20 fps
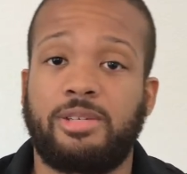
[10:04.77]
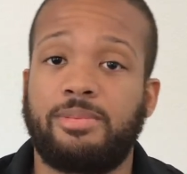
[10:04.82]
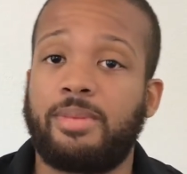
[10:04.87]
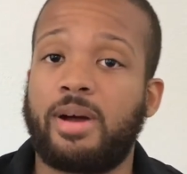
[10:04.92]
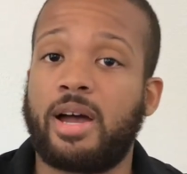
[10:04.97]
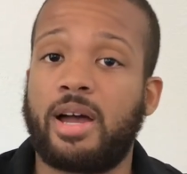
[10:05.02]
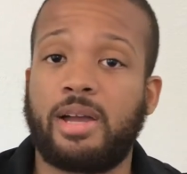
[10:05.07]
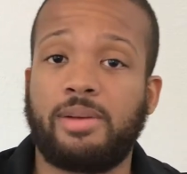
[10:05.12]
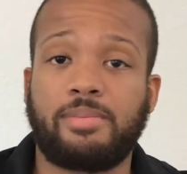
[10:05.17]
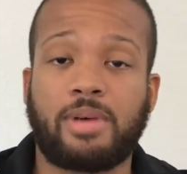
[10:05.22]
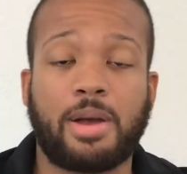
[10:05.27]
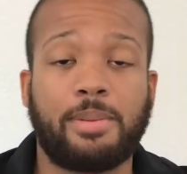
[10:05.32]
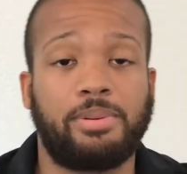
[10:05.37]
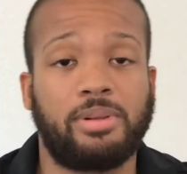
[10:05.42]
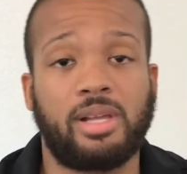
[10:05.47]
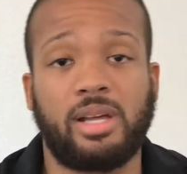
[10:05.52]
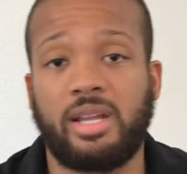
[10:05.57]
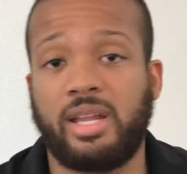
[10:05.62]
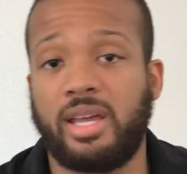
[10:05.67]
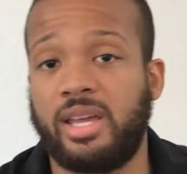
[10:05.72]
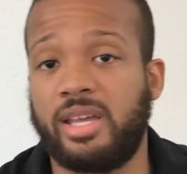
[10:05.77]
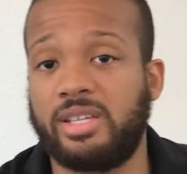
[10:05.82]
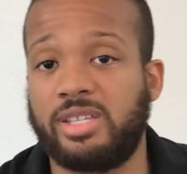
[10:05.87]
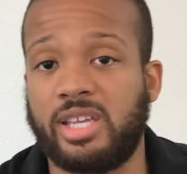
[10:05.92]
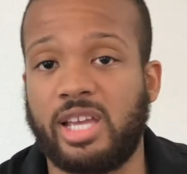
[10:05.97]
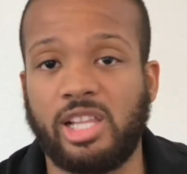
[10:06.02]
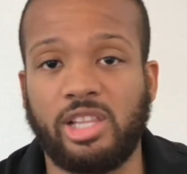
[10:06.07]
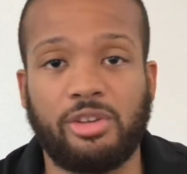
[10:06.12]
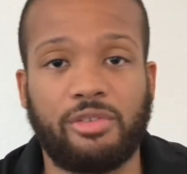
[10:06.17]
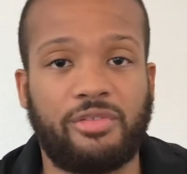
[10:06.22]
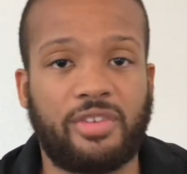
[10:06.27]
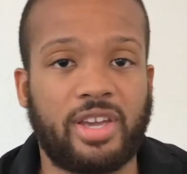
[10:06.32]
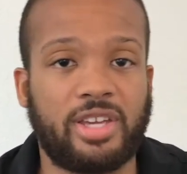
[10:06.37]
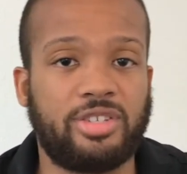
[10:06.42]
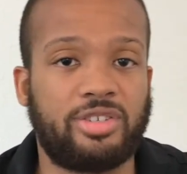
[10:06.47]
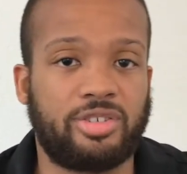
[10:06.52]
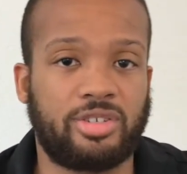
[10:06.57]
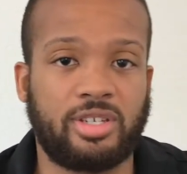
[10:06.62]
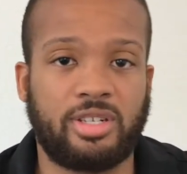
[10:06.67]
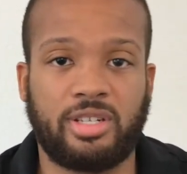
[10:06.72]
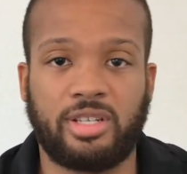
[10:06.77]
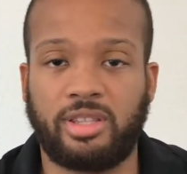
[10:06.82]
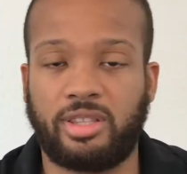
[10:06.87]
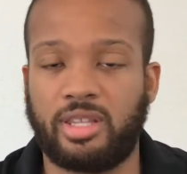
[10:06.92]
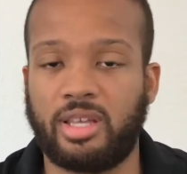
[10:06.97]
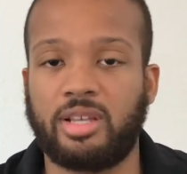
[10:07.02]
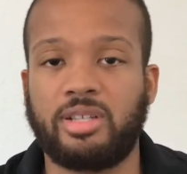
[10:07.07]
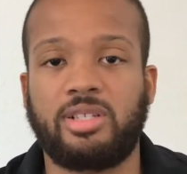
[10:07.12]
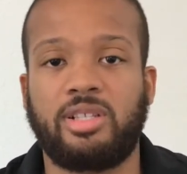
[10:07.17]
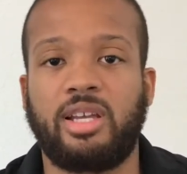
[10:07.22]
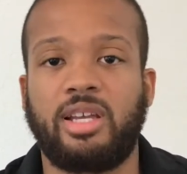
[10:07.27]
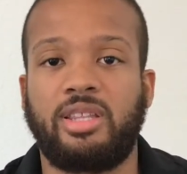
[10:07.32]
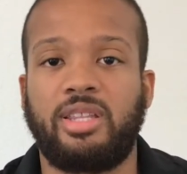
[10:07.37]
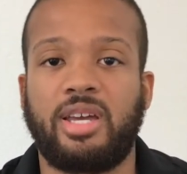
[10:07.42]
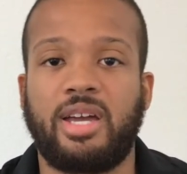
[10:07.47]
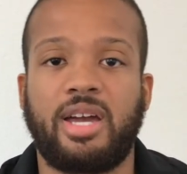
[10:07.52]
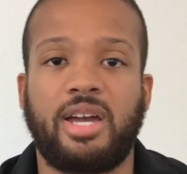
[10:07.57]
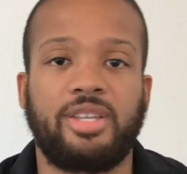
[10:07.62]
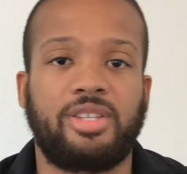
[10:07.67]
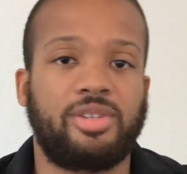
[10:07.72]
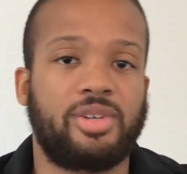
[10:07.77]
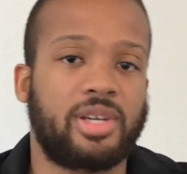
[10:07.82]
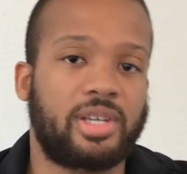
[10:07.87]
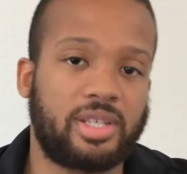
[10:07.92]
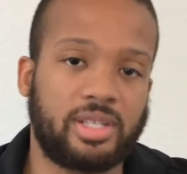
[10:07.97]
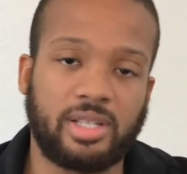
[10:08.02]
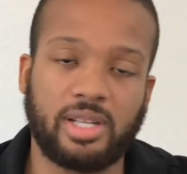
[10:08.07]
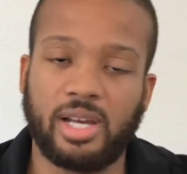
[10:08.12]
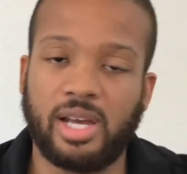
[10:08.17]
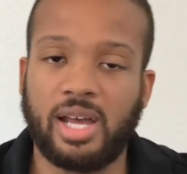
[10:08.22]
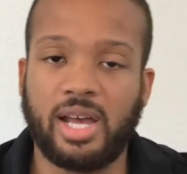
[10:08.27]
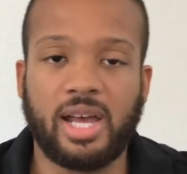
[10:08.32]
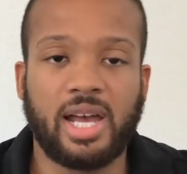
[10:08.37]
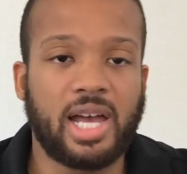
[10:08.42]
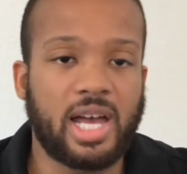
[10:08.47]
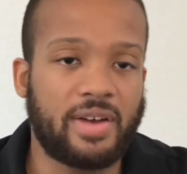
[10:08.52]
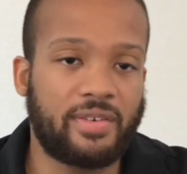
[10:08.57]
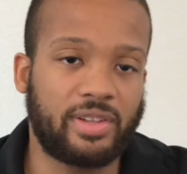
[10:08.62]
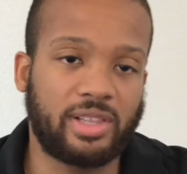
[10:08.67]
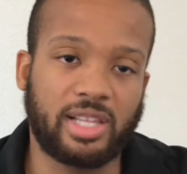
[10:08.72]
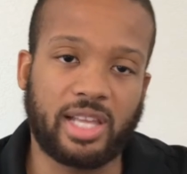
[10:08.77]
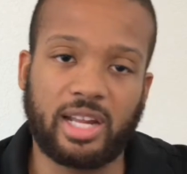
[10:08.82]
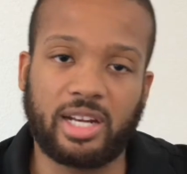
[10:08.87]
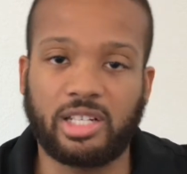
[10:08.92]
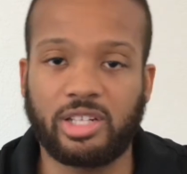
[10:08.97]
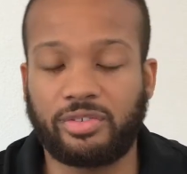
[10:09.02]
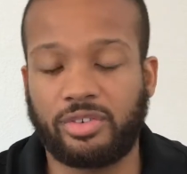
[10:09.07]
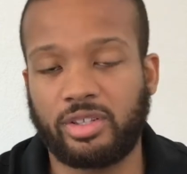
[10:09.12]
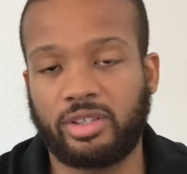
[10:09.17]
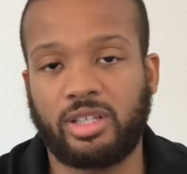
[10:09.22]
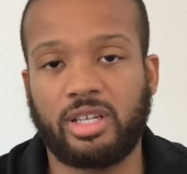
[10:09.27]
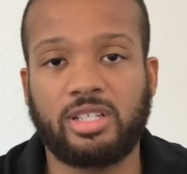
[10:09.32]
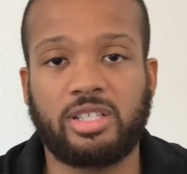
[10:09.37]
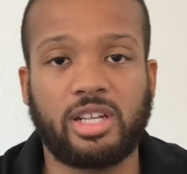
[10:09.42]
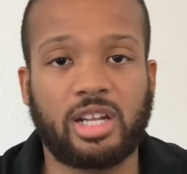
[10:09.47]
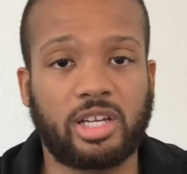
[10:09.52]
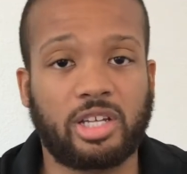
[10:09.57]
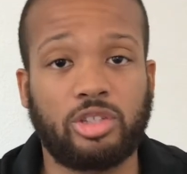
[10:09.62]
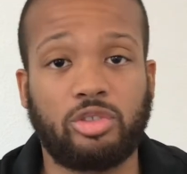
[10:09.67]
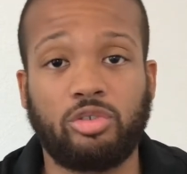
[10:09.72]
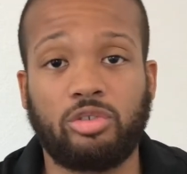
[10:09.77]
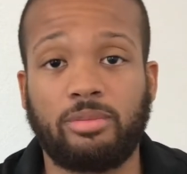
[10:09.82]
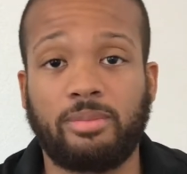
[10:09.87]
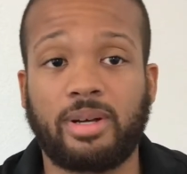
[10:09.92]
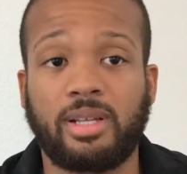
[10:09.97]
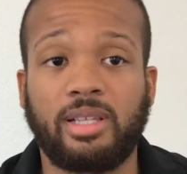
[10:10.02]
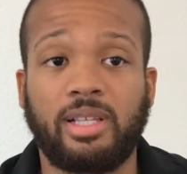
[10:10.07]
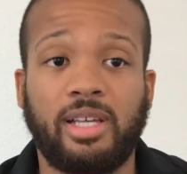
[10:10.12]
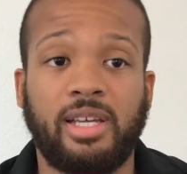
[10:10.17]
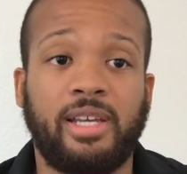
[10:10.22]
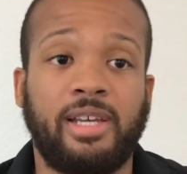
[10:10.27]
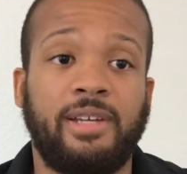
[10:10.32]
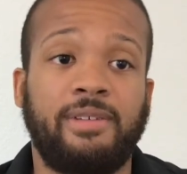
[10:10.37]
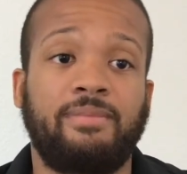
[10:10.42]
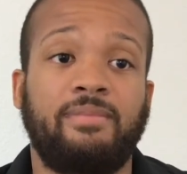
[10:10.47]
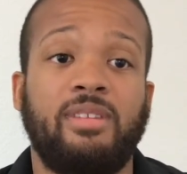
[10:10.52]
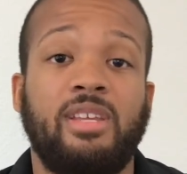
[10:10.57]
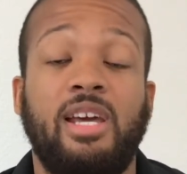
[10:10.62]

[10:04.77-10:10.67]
My plot has elevation and things like that, so I can have a lot of different things that I can do with my land.